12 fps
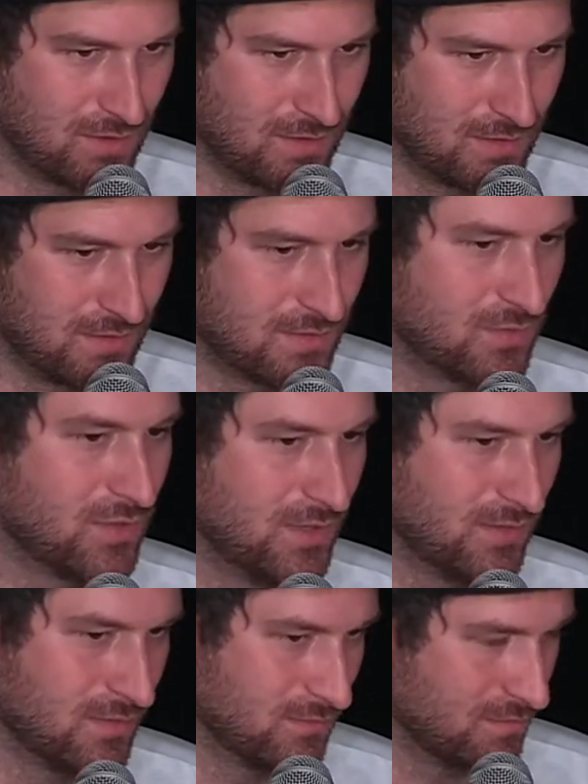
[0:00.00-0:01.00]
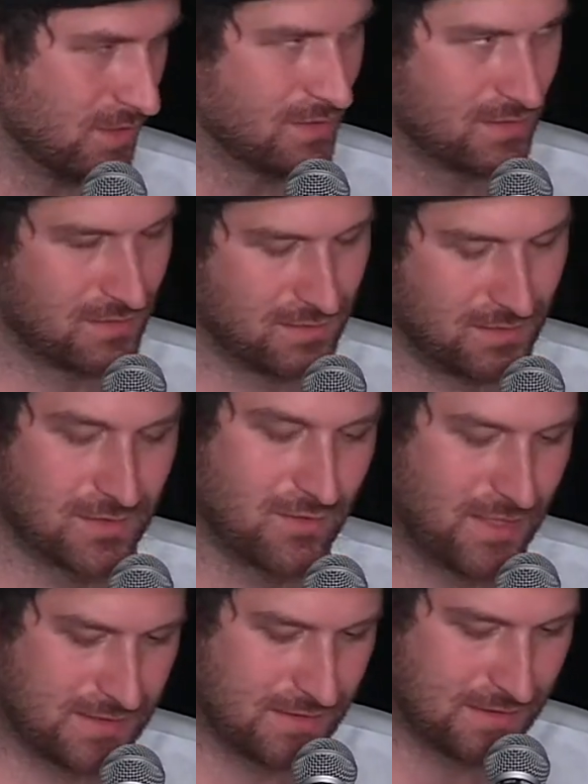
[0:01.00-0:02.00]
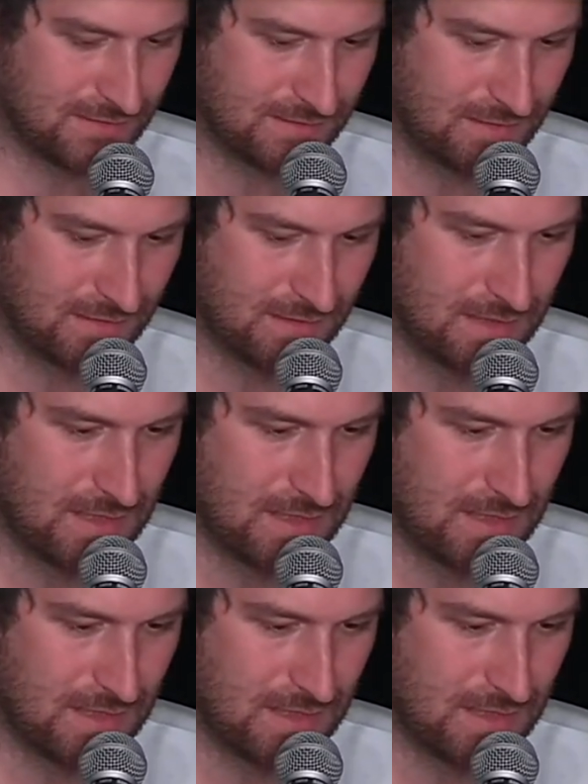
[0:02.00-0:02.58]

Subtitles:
the studio in the residency.